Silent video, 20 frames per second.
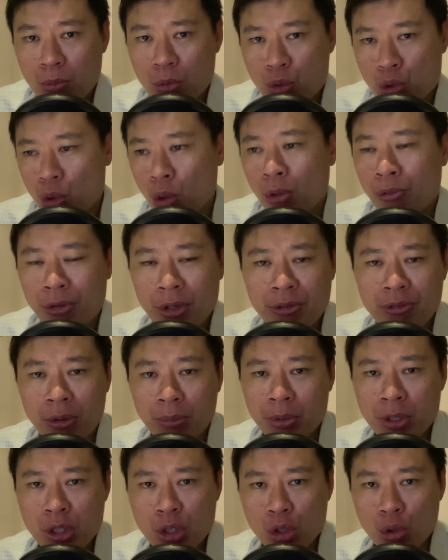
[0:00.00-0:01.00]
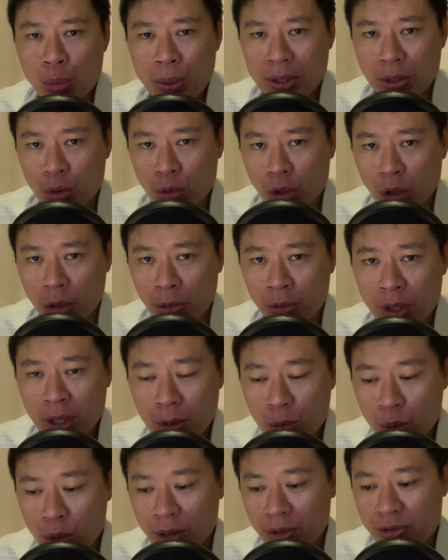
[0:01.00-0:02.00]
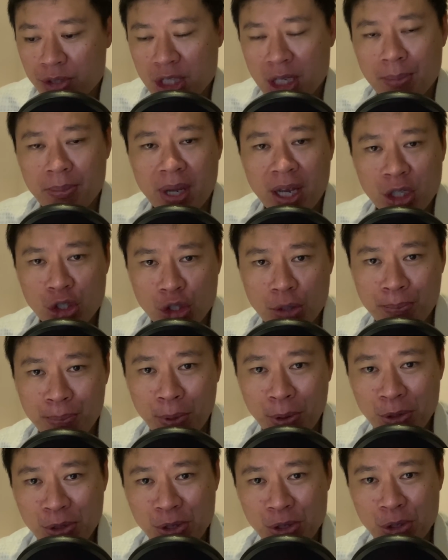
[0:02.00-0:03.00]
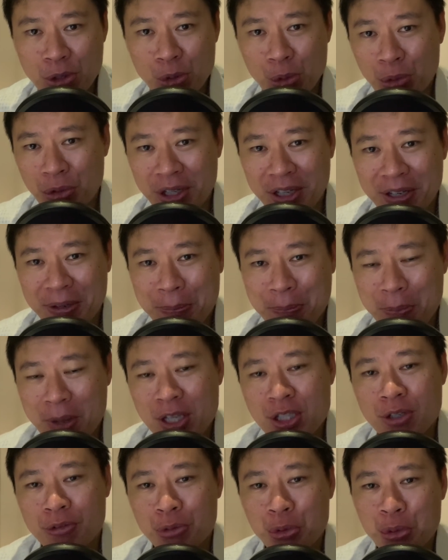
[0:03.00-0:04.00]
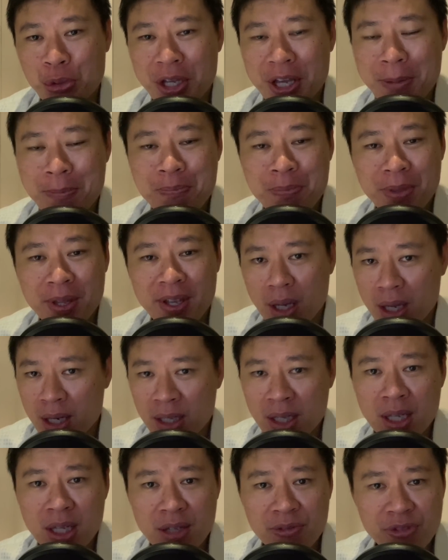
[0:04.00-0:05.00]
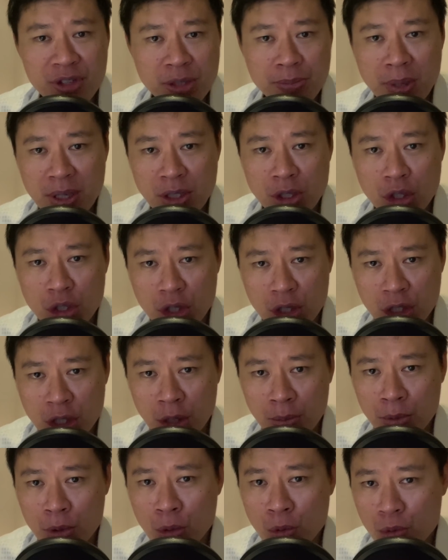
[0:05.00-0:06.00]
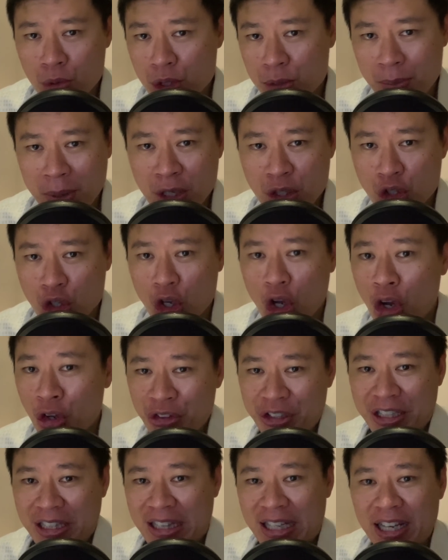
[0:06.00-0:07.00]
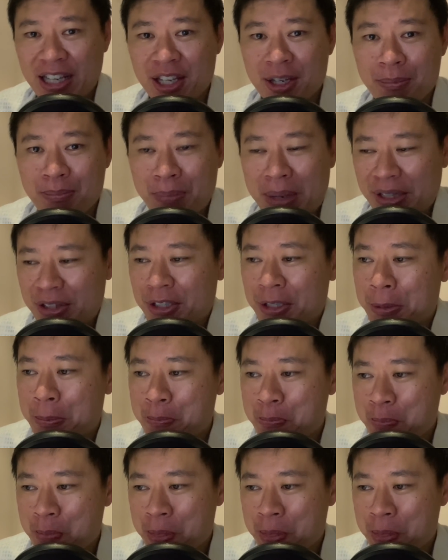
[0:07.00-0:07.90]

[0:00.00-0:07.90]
So hopefully from this quick tutorial, you have some action points to take as of today. And again, if this message has helped you, smash on the like button.